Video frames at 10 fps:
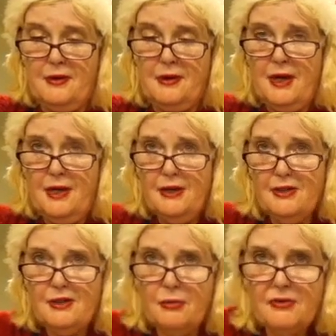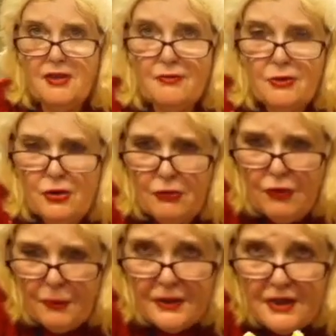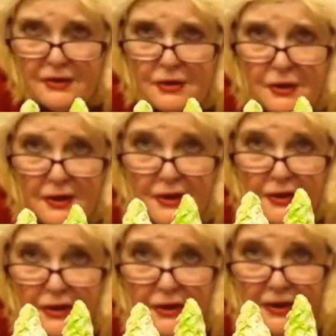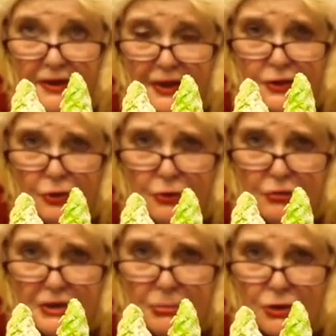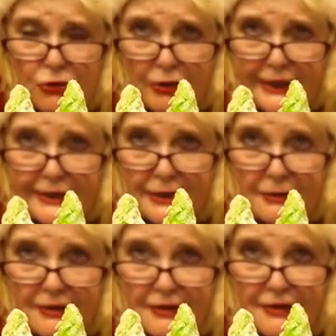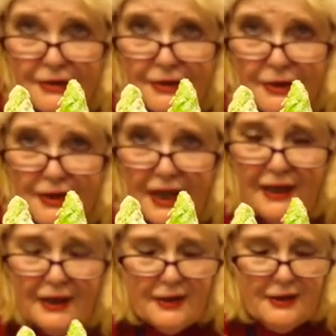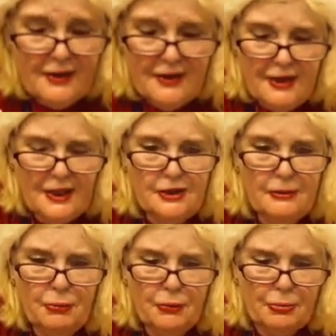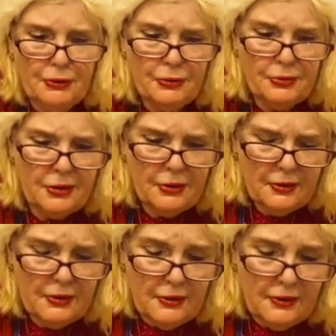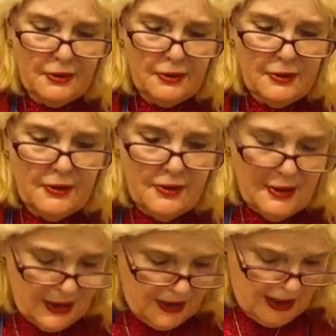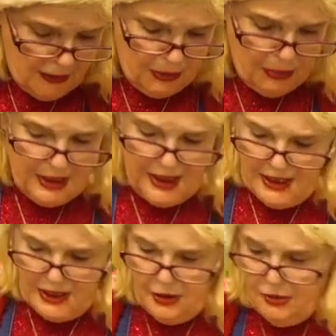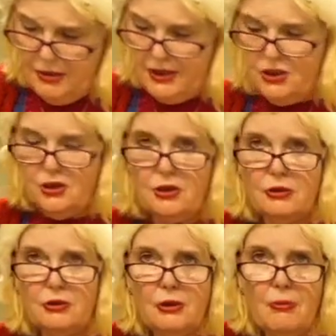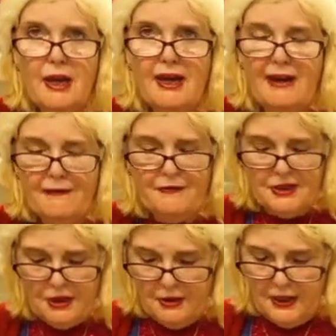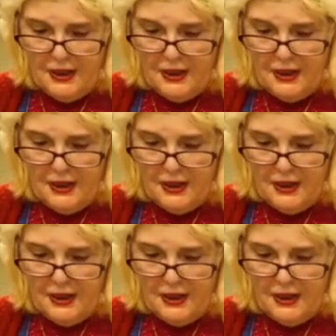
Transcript: Okay, so we've done 2 robins and 2 Christmas trees. Okay, and some baubles. And now what we need to do is just do some leaves,